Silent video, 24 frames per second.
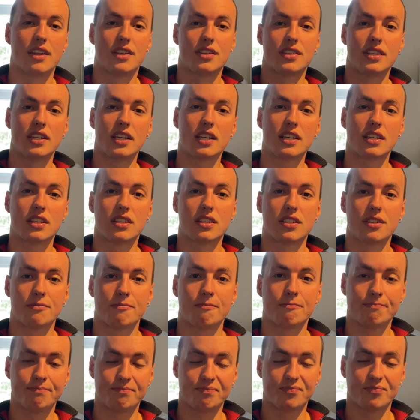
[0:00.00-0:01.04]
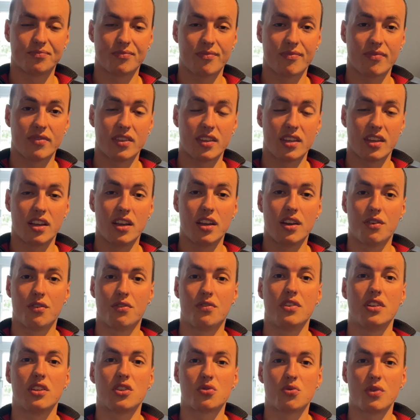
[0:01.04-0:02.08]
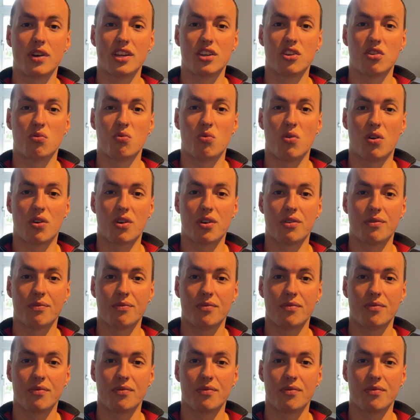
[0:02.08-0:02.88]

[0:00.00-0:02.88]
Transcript: 6, filtrate your water.